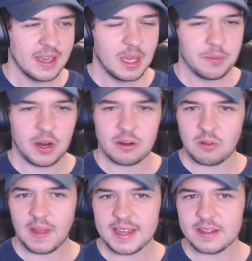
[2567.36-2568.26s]
but I would
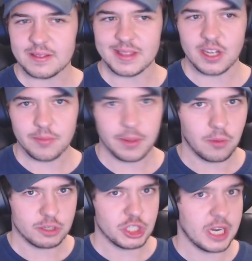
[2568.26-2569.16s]
like a little bit
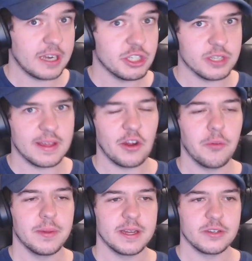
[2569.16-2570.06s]
more change in that
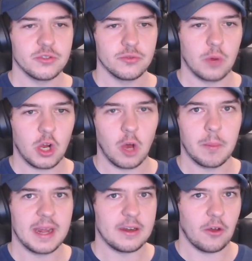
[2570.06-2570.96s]
opening to
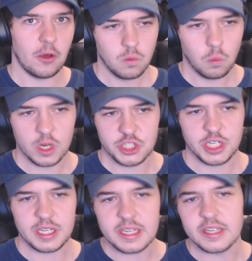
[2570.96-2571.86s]
accommodate her once
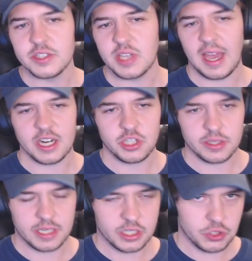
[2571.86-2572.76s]
she is
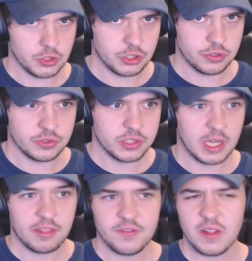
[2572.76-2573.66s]
actually introduced.
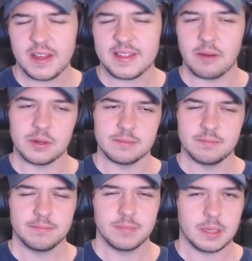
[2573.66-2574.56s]
I feel like that would
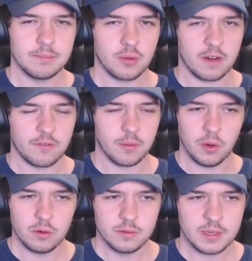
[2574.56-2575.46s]
be
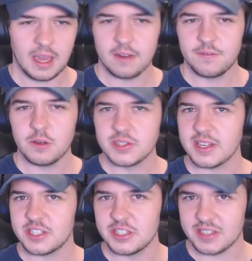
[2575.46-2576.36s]
preferable. Yeah, it feels
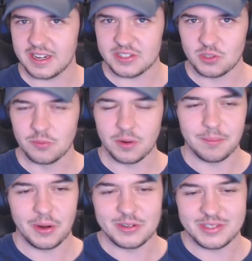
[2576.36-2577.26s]
like she's kind of
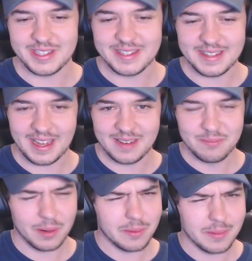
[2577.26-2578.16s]
superimposed in there,
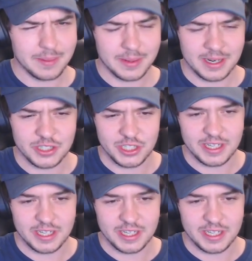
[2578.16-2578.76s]
probably because she